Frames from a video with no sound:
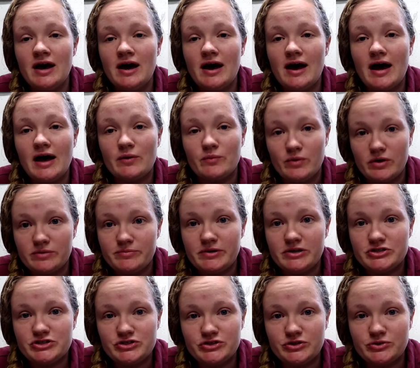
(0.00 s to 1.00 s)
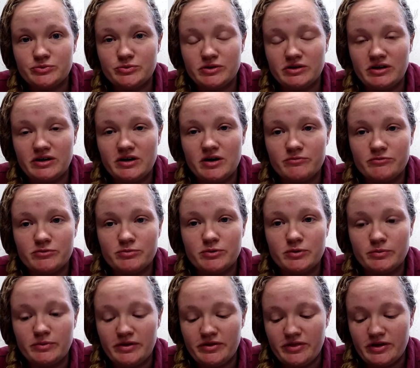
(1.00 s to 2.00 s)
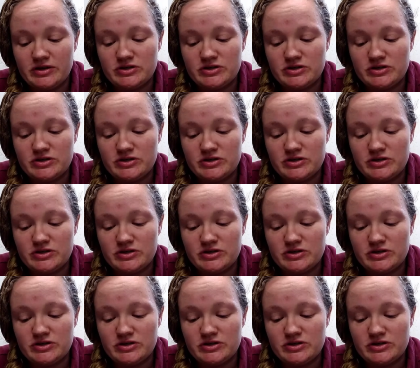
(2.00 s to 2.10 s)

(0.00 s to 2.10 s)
I want to make sure you're really comfortable with it.